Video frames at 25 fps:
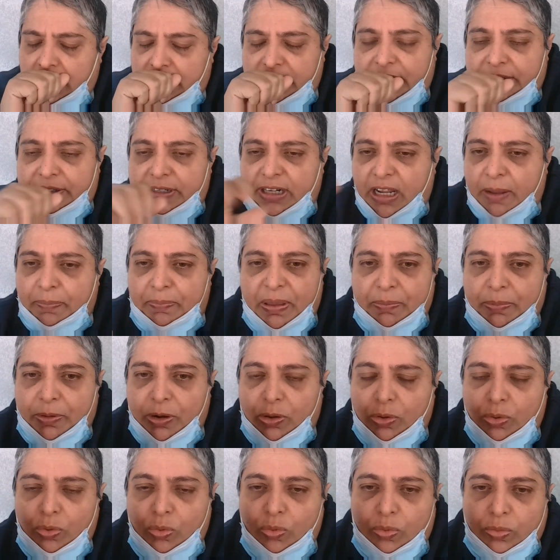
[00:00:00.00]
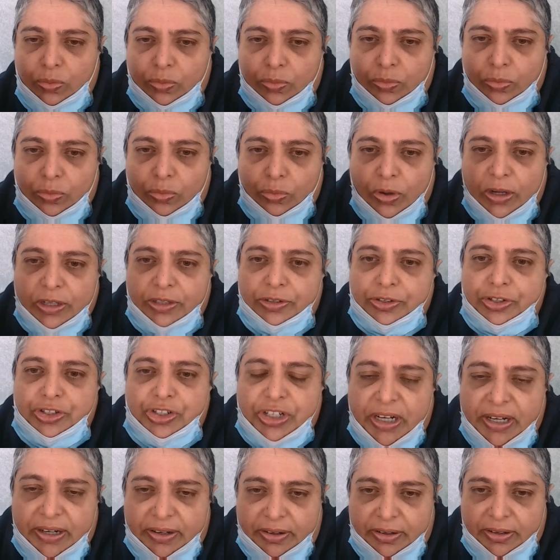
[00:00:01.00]
They're not people who want to
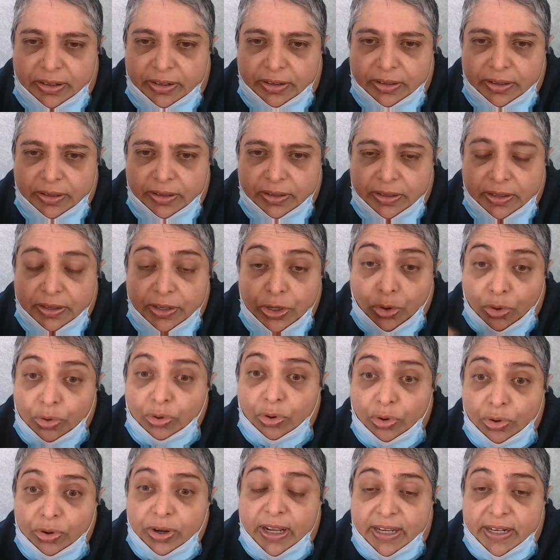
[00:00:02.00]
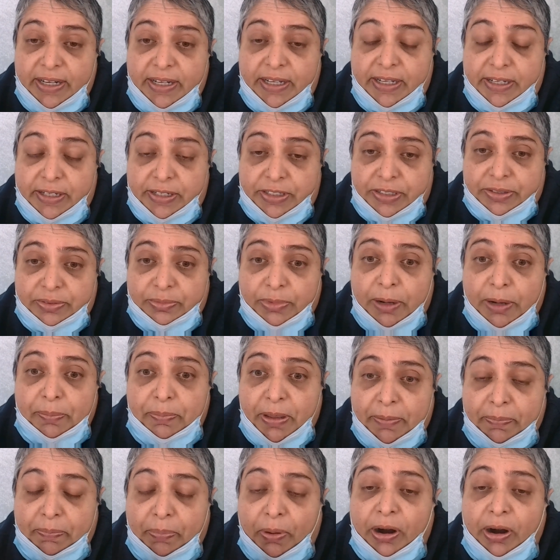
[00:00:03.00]
share. Your own ideas will
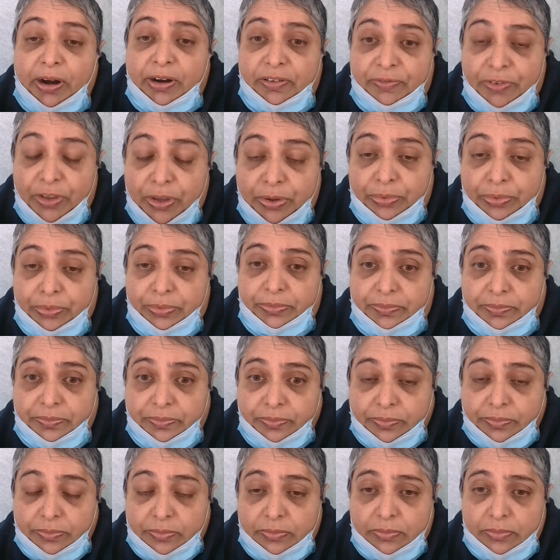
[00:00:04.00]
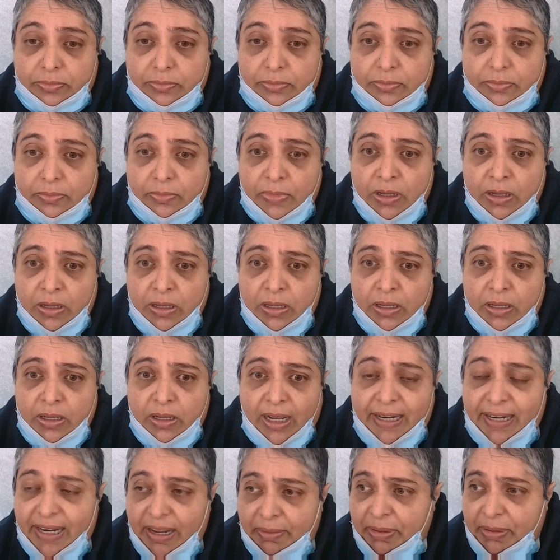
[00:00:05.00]
be part of you.
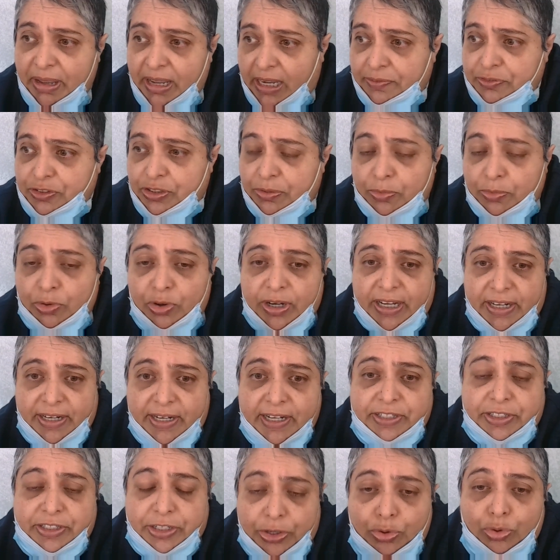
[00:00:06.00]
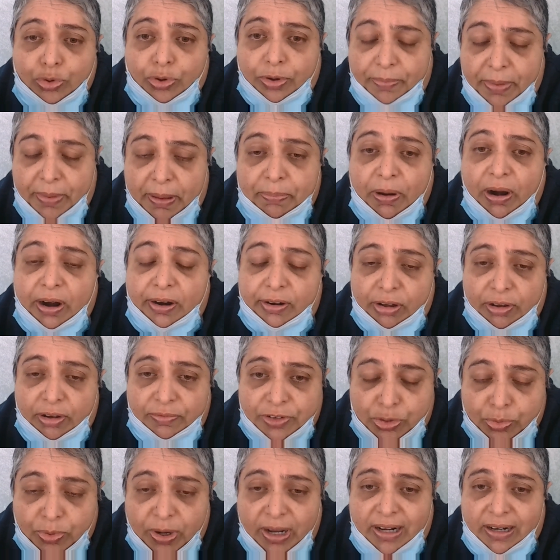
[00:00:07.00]
And they may have some good ideas that you can be part of
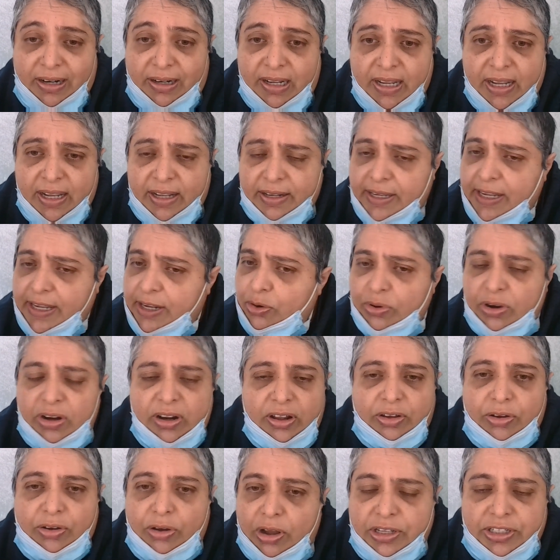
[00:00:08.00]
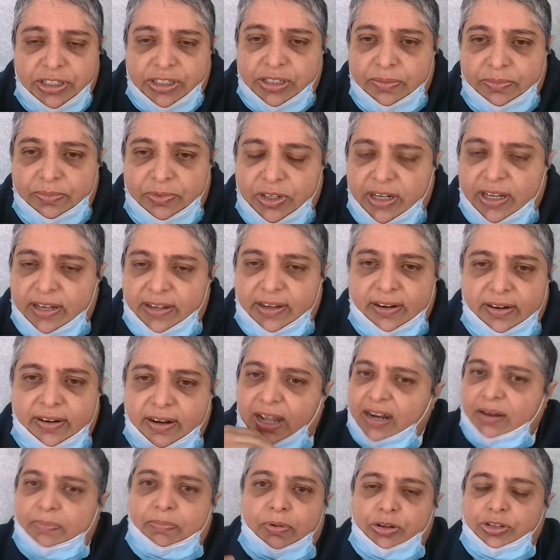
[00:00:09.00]
as well. They're not accustomed to that. They're
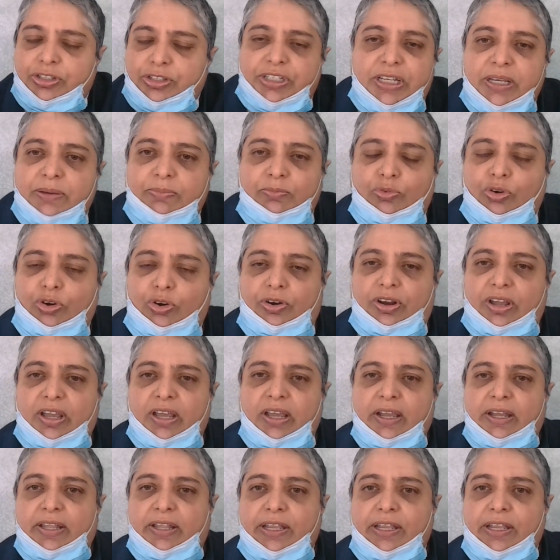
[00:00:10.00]
not about teamwork.